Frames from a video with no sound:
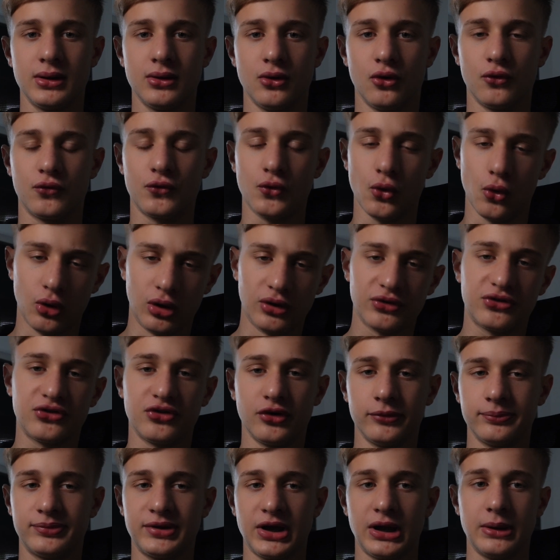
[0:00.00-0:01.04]
Of course,
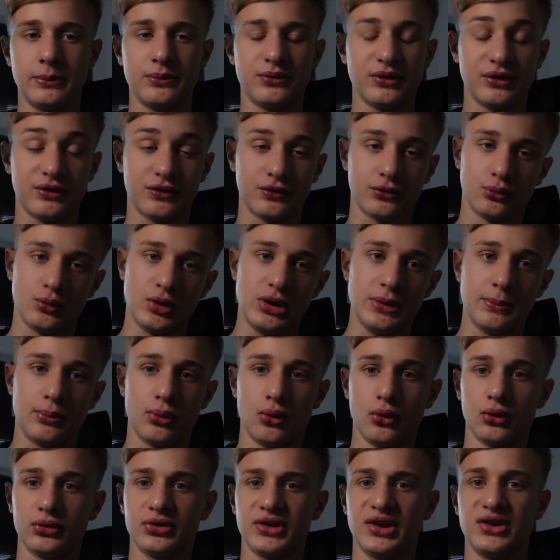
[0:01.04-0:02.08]
sometimes it's really
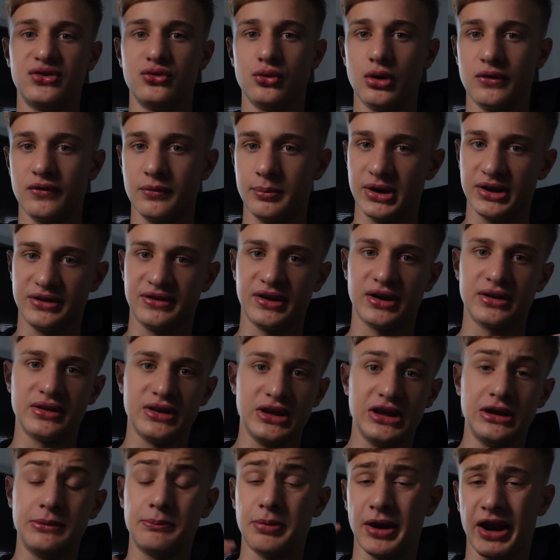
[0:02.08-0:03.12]
important that you have a better
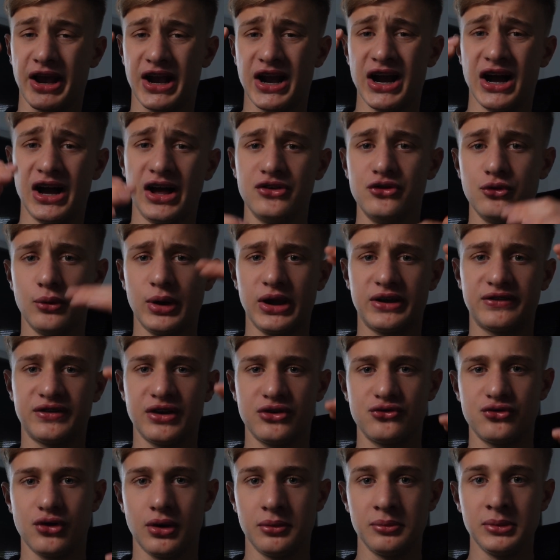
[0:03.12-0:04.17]
technique, better cardio,
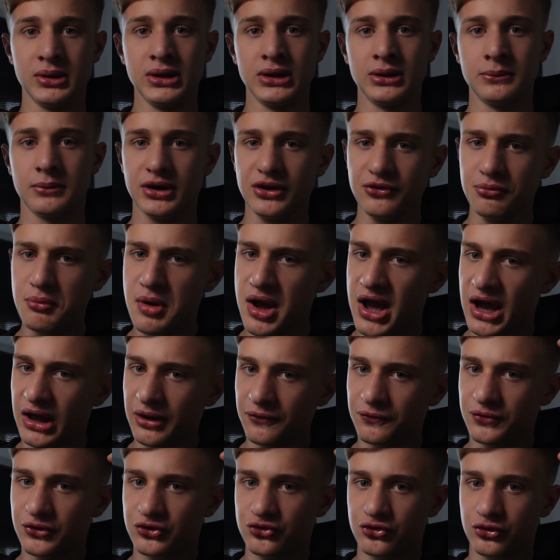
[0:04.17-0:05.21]
etc. But if my
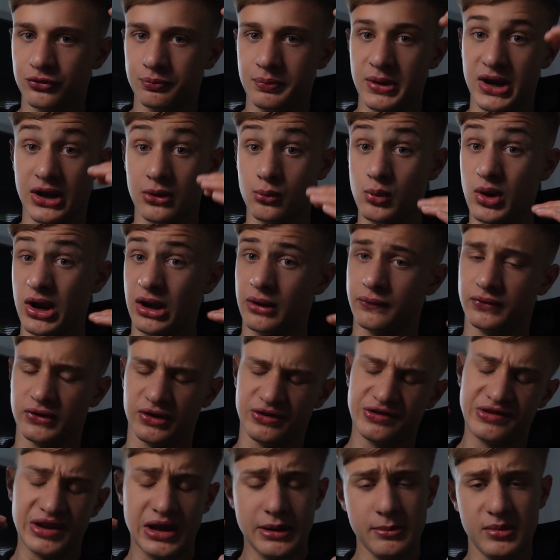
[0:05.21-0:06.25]
health is just better, and we have the
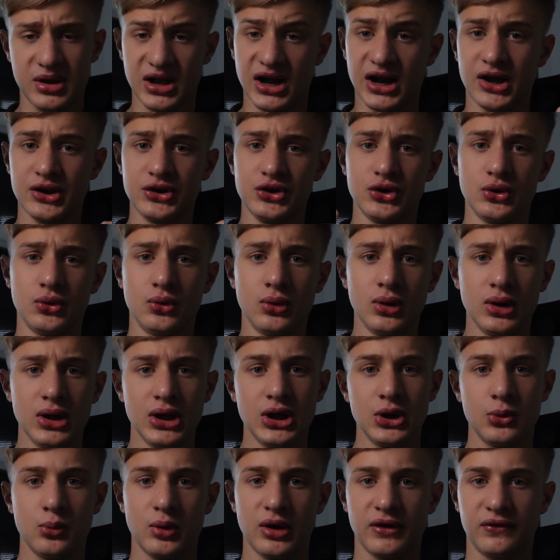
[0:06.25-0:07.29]
same cardio,
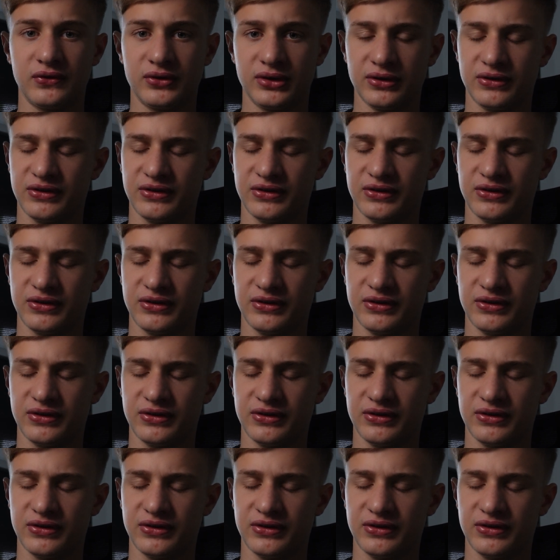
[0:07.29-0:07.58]
we have